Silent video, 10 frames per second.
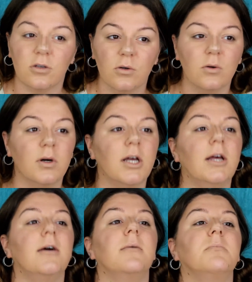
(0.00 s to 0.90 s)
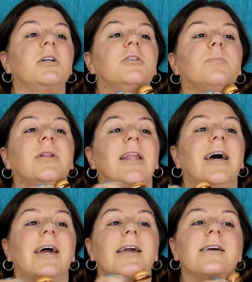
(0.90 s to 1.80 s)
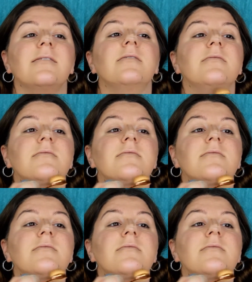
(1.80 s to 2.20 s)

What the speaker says: too much play